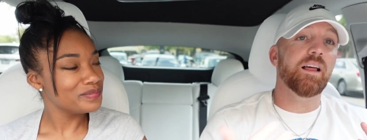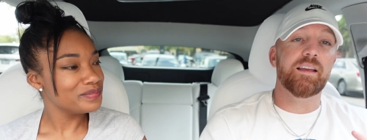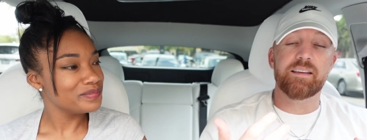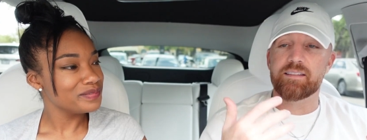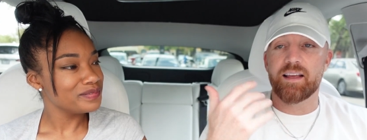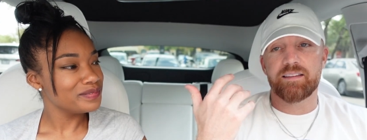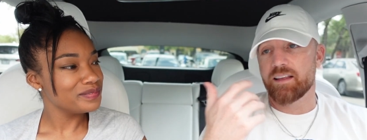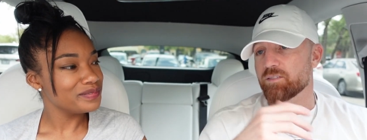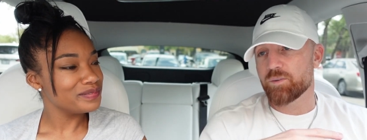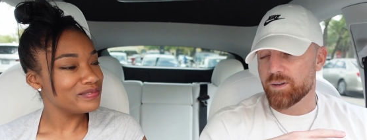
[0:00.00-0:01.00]
Speaker 1: like, that
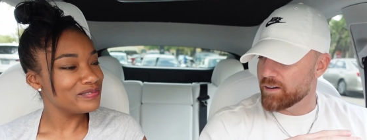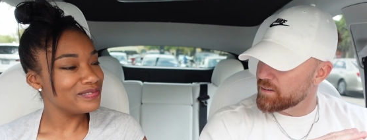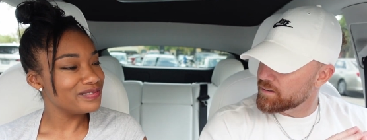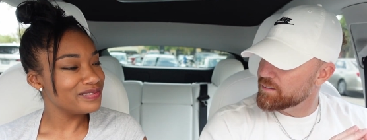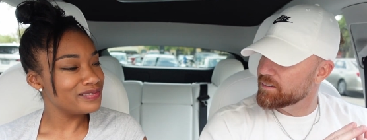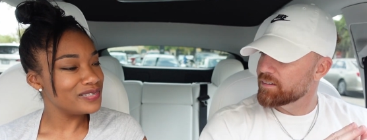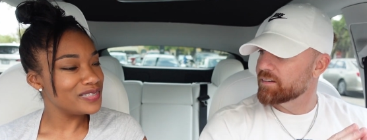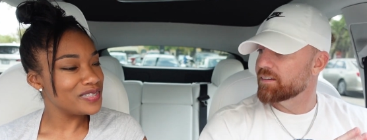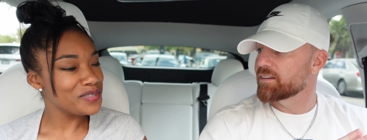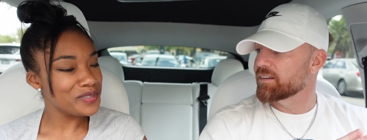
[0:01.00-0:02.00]
that's what we're gonna do.
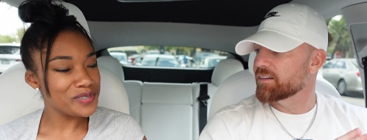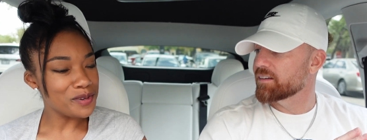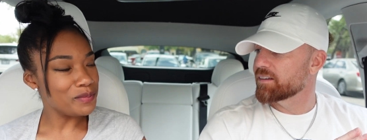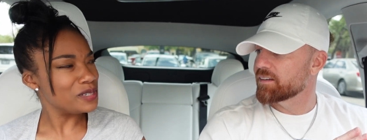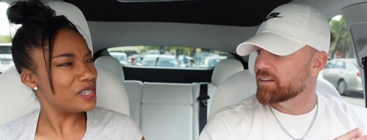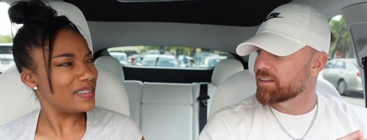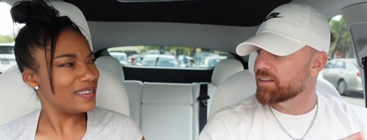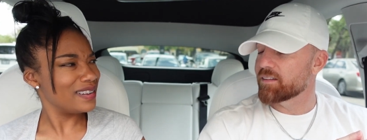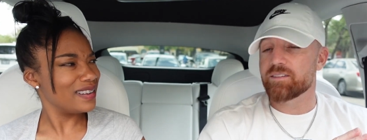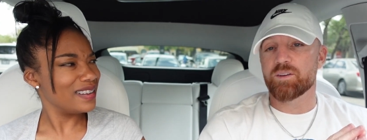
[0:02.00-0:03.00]
So
Speaker 2: there's no budget.
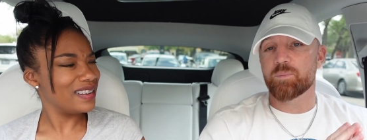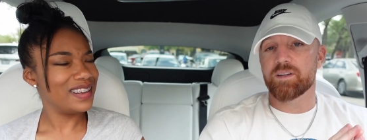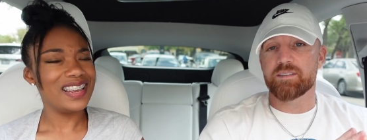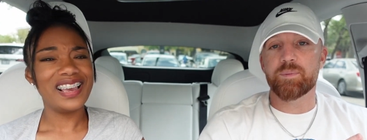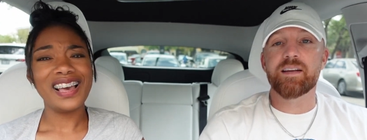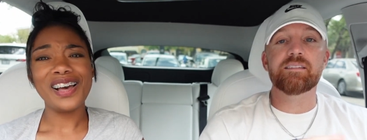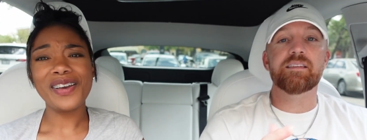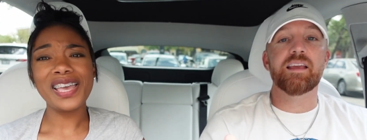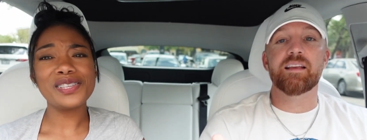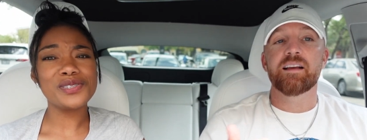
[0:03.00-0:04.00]
There's no budget. But here's the okay,
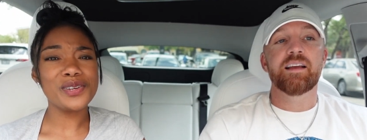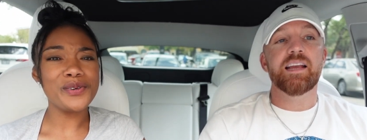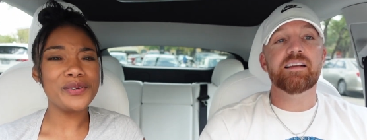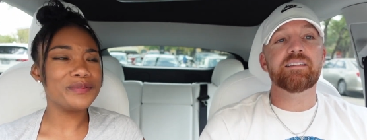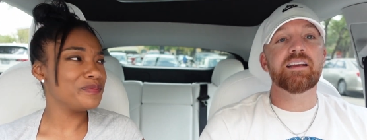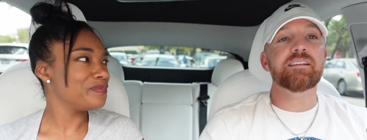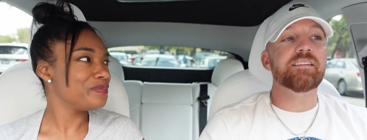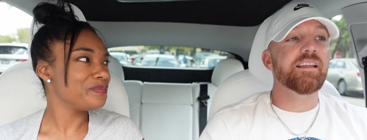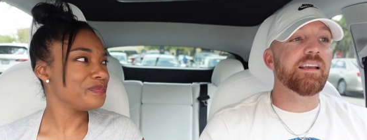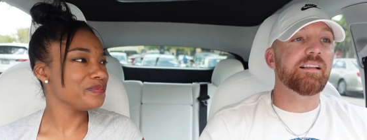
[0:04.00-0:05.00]
thing. So here's
Speaker 1: the, here's the
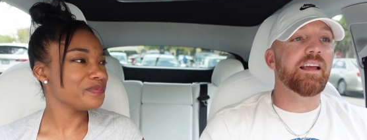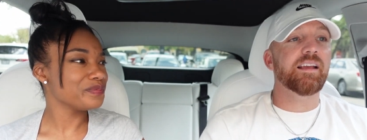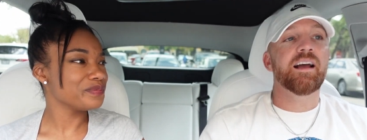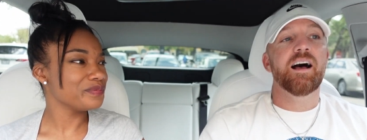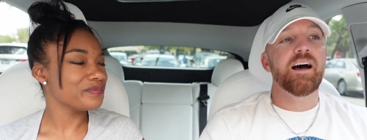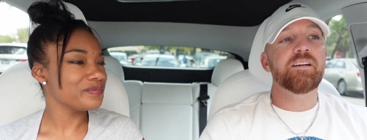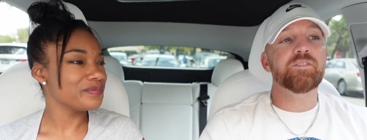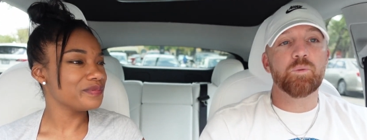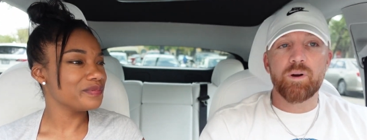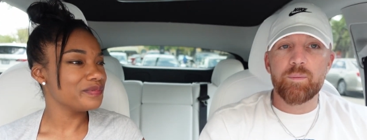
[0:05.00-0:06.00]
thing. Like I don't have to
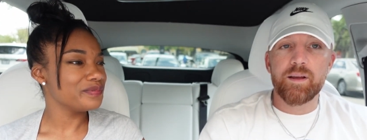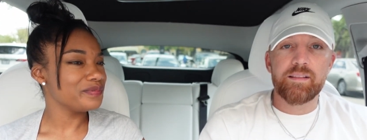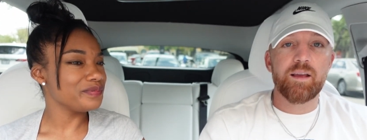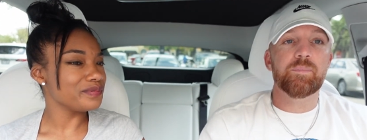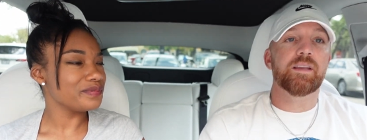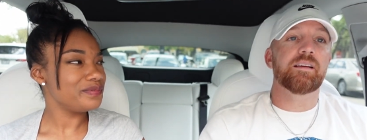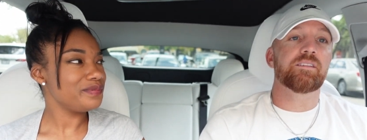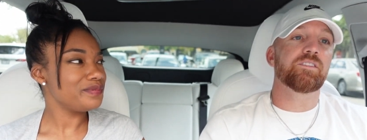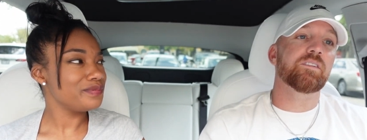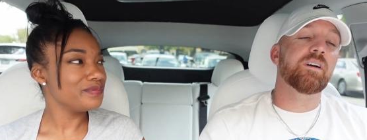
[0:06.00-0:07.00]
worry about that because
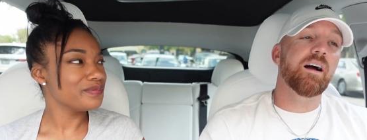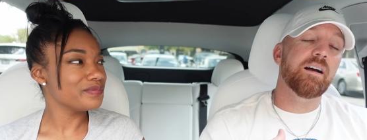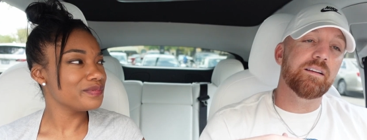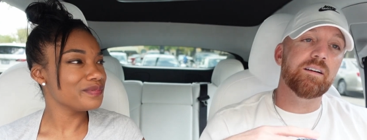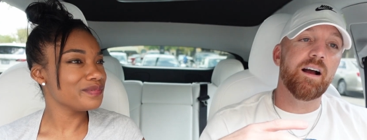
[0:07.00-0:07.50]
you're uh, you're